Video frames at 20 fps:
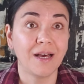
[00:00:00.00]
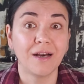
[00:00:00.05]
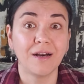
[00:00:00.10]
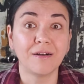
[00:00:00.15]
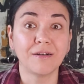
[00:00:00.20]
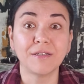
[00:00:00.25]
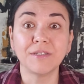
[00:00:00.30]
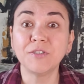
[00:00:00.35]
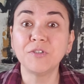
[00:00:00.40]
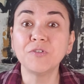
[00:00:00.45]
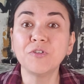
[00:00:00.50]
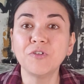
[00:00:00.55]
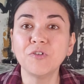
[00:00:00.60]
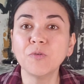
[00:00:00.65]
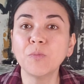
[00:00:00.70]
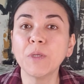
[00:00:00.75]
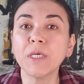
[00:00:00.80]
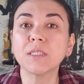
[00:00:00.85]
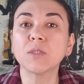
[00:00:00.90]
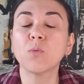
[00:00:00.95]
Uh,
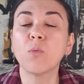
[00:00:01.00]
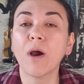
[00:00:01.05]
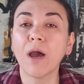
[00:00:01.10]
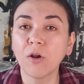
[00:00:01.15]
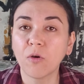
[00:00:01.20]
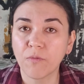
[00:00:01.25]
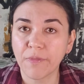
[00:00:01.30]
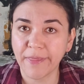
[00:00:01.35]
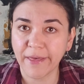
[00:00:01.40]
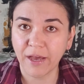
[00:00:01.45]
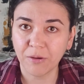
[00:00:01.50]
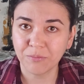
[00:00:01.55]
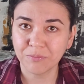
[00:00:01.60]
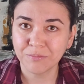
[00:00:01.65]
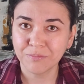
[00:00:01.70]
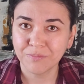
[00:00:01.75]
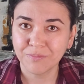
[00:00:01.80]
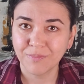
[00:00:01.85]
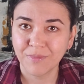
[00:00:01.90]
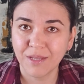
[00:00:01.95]
YouTube is one of them.
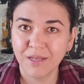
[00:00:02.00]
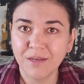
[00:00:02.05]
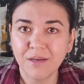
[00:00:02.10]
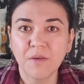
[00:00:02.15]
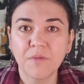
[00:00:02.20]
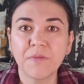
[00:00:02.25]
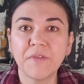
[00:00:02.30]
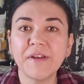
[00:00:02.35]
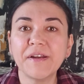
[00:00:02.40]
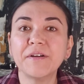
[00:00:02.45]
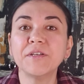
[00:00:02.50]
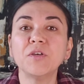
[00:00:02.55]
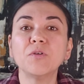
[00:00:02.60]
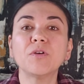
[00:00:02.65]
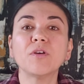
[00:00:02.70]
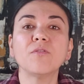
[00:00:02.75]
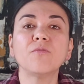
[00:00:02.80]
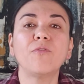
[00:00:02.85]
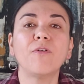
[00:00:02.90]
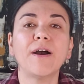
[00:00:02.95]
There you
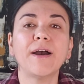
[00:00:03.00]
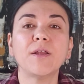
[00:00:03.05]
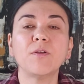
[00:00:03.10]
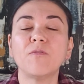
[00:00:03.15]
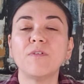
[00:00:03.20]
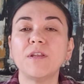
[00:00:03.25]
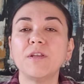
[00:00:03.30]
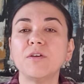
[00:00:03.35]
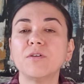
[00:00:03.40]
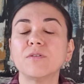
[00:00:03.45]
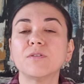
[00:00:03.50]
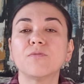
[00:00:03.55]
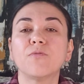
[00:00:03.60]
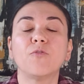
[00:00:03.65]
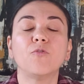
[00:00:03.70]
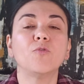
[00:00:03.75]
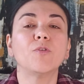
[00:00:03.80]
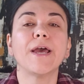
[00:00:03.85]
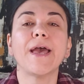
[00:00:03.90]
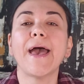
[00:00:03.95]
can find videos
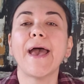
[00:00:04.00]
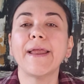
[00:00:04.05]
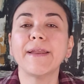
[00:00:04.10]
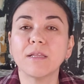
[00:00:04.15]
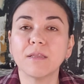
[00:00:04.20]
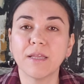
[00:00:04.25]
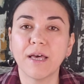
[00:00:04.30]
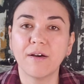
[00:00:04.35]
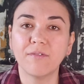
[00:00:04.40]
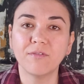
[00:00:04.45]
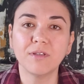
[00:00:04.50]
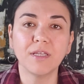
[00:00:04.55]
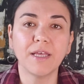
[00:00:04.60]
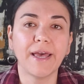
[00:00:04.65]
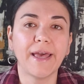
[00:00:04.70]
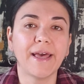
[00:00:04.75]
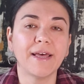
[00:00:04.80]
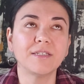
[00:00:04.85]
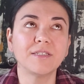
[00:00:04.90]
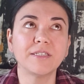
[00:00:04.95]
for any level
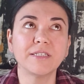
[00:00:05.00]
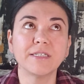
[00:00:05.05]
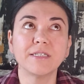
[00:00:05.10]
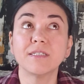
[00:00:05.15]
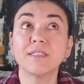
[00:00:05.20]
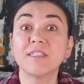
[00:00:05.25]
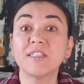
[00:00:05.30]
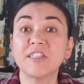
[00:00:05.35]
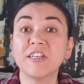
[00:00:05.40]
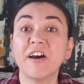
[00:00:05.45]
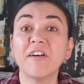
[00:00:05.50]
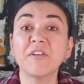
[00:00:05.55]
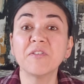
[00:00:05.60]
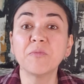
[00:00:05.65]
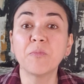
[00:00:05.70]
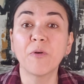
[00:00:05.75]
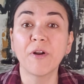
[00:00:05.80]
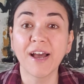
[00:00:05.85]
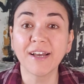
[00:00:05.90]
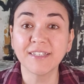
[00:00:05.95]
and uh,
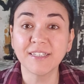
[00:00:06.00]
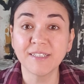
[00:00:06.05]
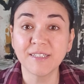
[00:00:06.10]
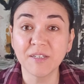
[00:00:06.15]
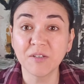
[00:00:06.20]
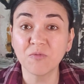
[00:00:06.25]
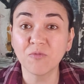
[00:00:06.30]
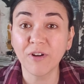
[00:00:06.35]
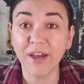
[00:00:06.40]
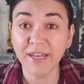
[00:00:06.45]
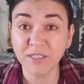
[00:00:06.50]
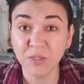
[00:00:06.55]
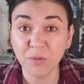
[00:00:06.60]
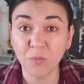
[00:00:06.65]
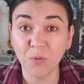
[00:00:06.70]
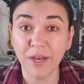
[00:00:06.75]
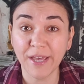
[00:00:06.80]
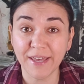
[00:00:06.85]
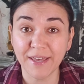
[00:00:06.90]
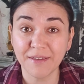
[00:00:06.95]
start practicing right
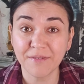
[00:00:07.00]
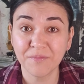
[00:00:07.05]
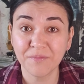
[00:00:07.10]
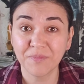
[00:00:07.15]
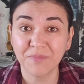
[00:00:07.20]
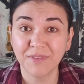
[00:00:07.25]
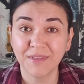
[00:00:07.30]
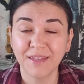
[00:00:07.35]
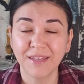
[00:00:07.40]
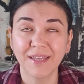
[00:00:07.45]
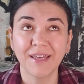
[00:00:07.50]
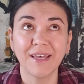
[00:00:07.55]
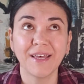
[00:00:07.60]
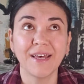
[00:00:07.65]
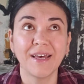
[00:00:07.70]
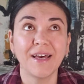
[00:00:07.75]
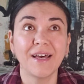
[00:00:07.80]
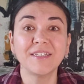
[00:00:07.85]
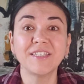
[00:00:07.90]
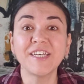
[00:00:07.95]
away.
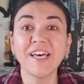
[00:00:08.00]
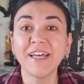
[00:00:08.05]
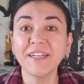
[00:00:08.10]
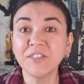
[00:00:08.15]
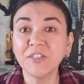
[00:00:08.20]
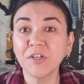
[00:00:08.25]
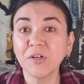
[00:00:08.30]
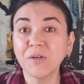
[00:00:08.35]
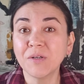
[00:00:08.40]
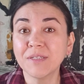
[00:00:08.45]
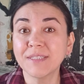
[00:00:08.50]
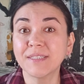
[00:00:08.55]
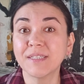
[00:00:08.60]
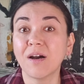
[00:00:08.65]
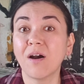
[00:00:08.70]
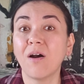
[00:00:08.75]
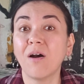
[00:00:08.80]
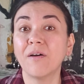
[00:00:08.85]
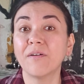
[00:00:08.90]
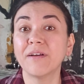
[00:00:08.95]
TED Talks
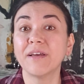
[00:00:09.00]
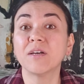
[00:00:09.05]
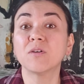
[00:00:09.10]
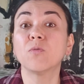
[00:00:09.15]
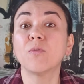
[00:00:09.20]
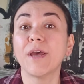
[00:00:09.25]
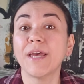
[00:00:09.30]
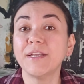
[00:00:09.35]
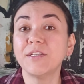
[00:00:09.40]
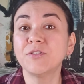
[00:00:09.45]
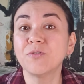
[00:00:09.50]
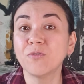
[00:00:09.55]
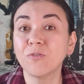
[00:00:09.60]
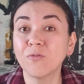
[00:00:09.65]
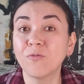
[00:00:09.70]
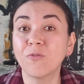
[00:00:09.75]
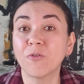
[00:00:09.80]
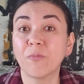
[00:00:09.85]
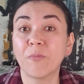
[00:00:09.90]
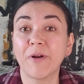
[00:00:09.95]
are a great tool
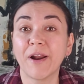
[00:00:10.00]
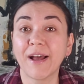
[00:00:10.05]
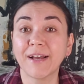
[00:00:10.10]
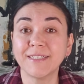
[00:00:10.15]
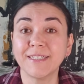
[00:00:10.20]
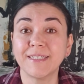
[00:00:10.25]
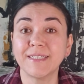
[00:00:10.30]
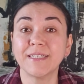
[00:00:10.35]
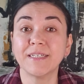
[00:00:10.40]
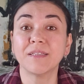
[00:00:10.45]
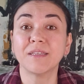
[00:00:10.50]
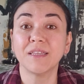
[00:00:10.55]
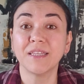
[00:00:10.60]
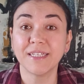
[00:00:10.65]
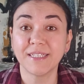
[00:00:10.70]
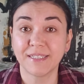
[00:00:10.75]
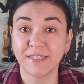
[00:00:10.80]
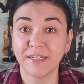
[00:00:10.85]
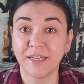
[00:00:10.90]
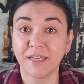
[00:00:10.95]
for practicing
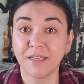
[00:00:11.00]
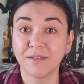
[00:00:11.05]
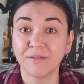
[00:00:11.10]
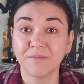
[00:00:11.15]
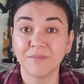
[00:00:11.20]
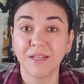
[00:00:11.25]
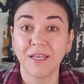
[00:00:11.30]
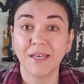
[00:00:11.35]
listening.